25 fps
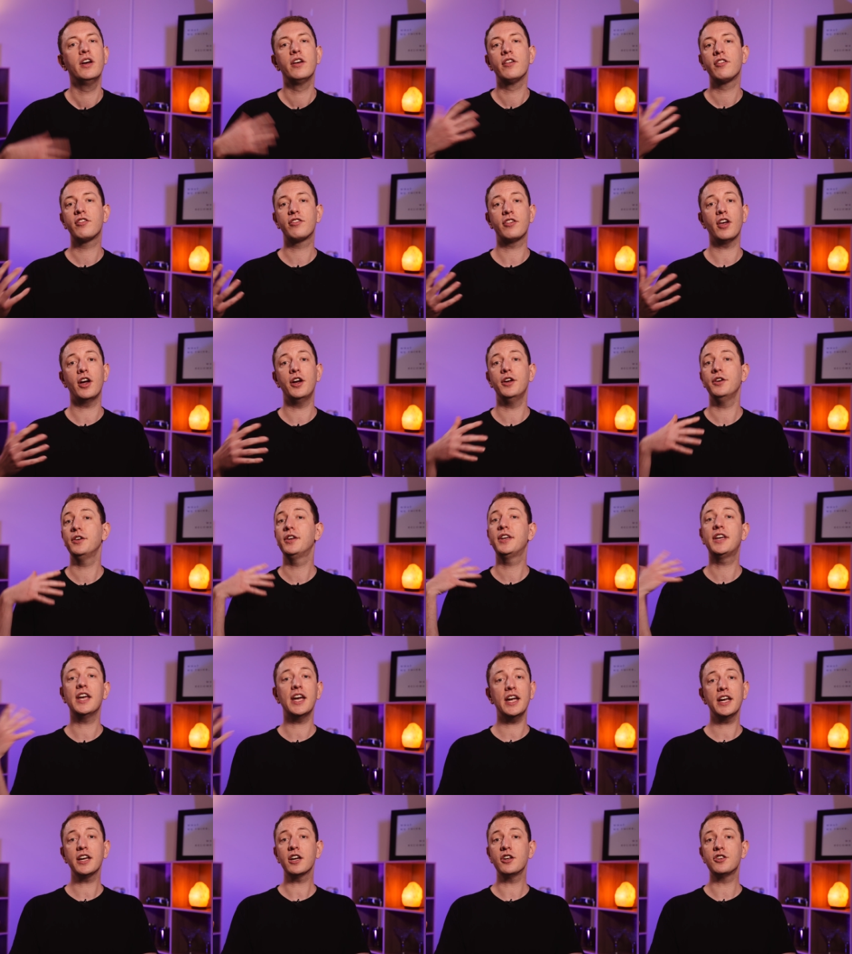So
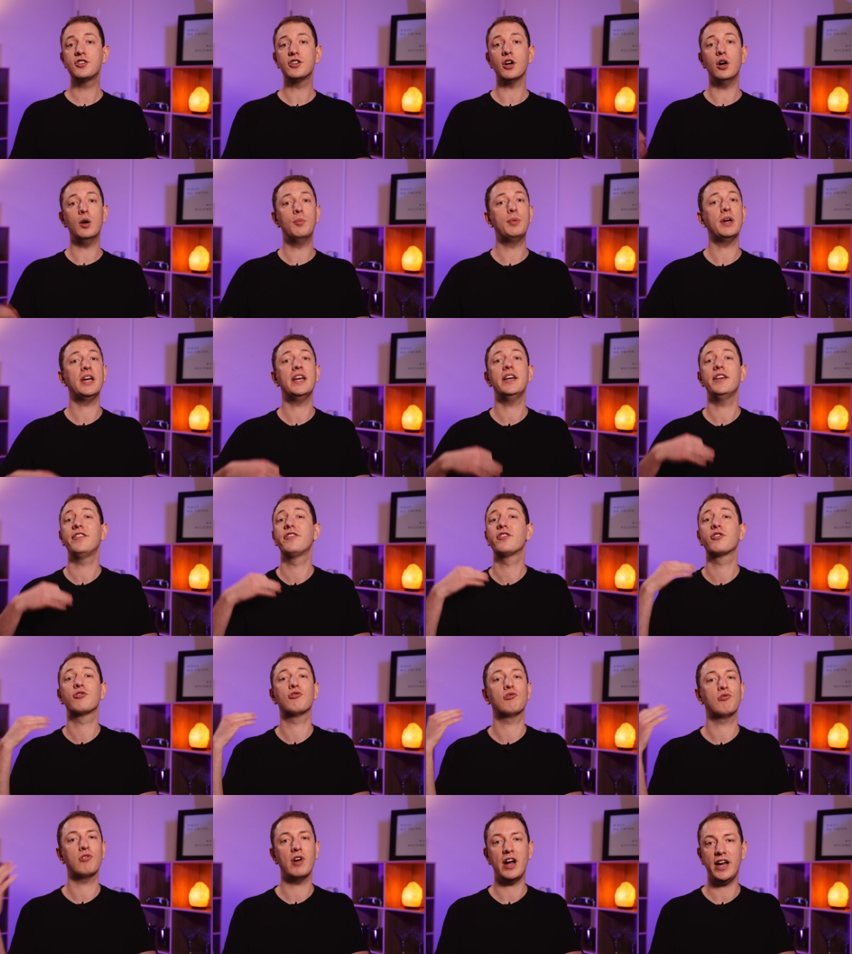getting a job is
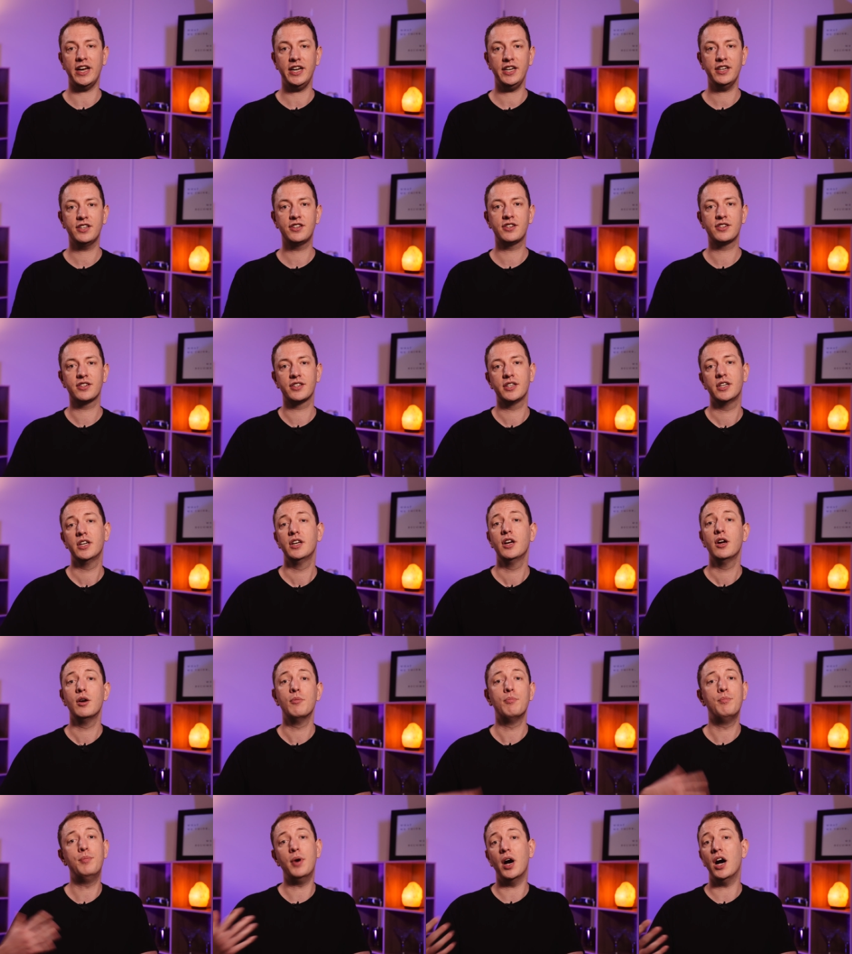great
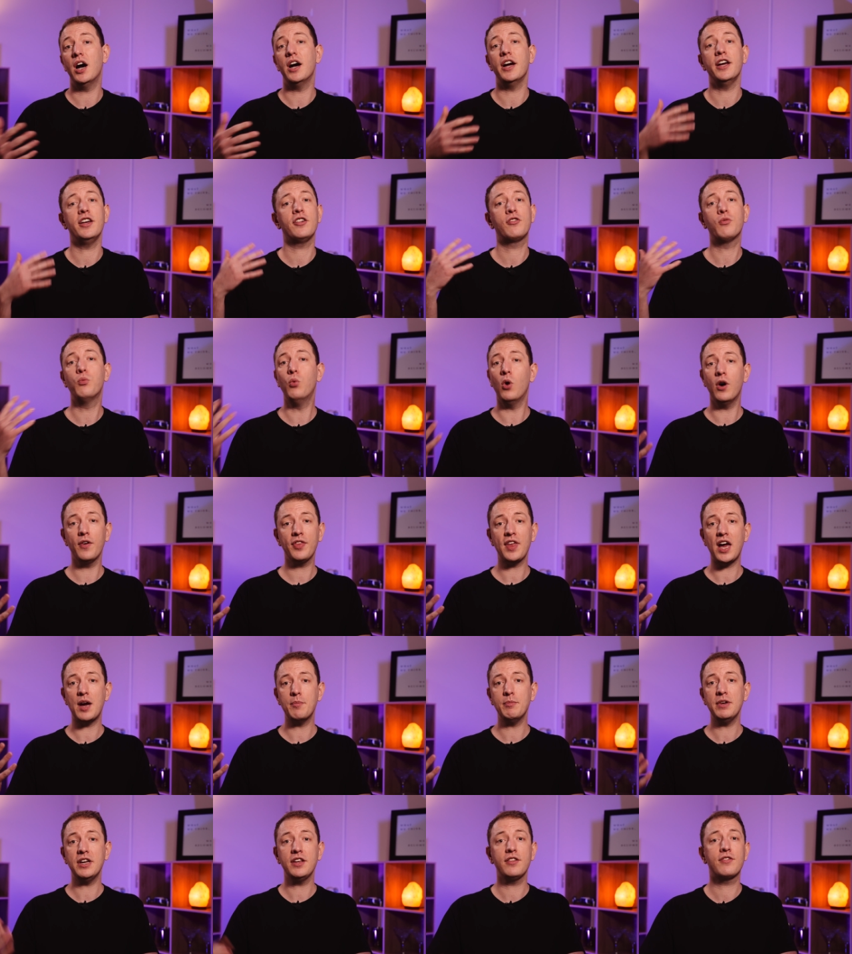but it's what
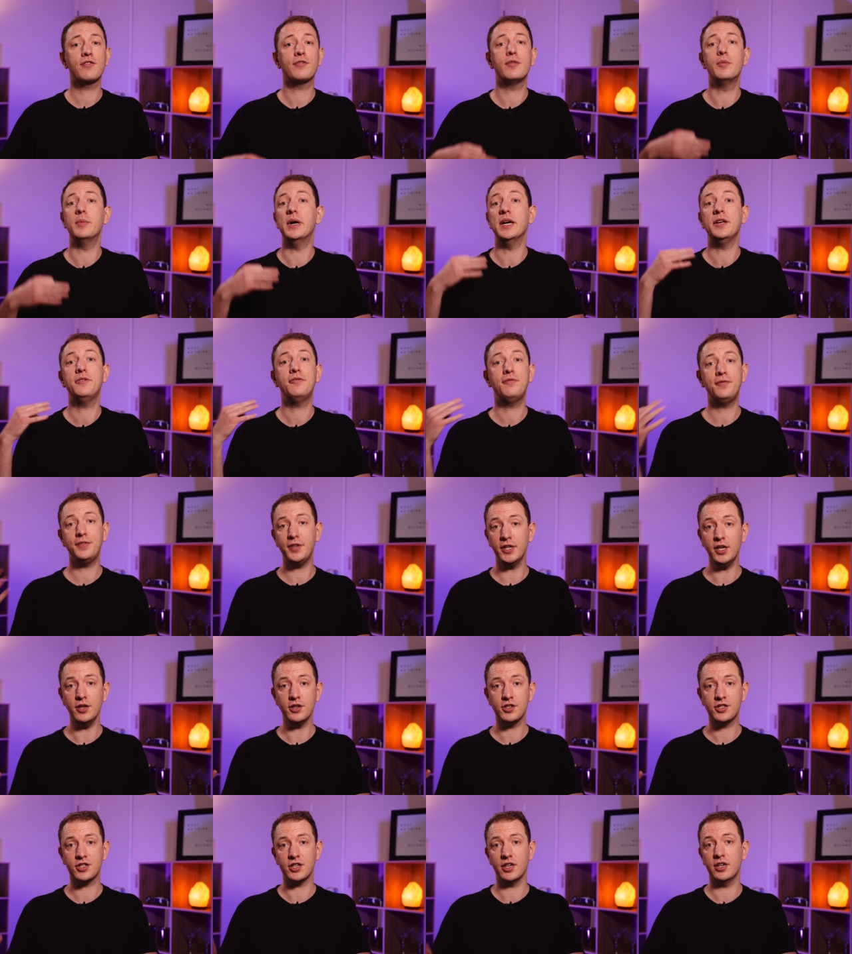that means for my
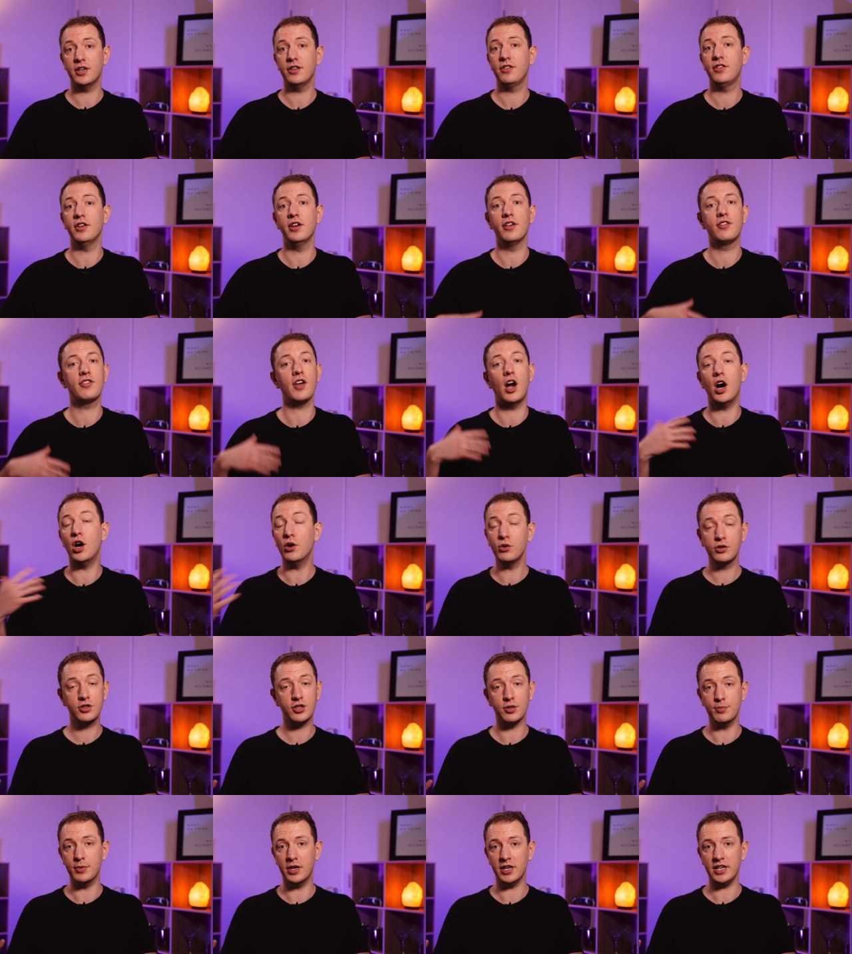future that's
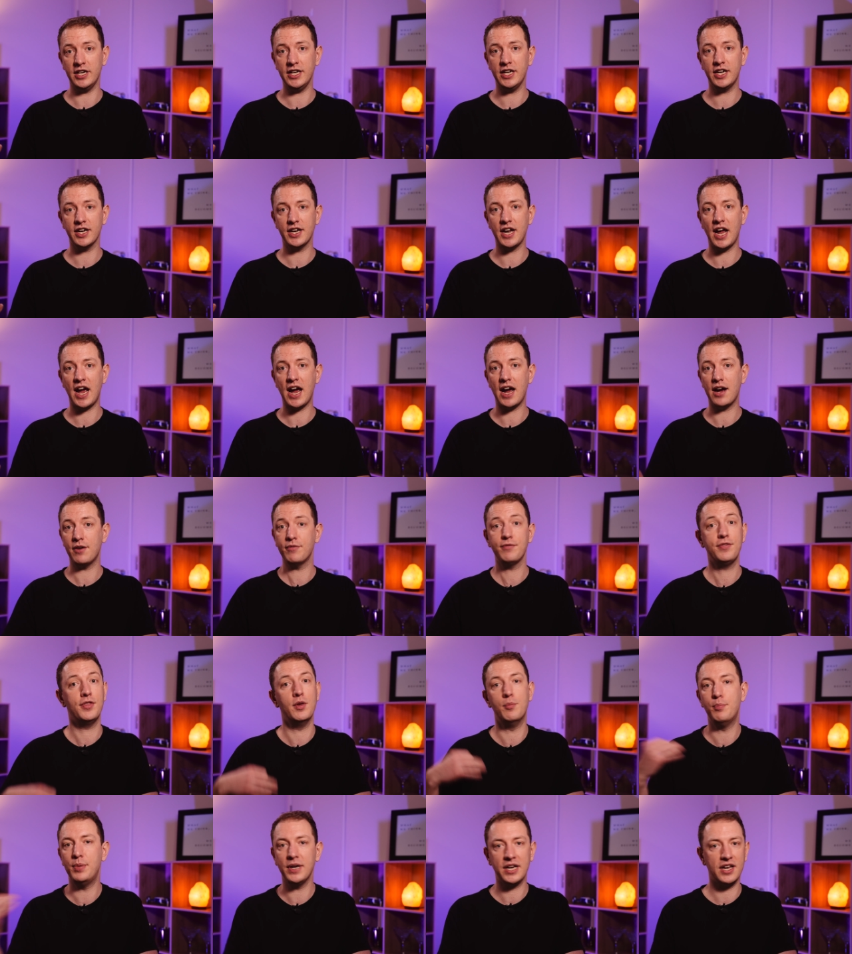ultimately going to
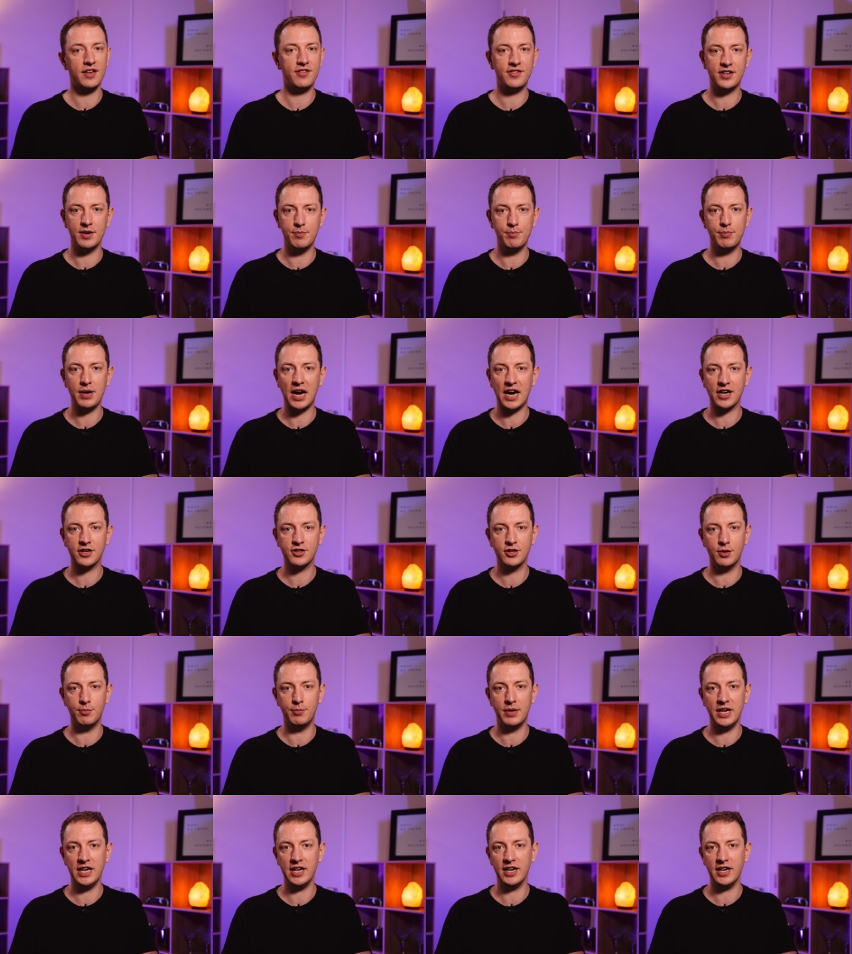have the biggest impact on my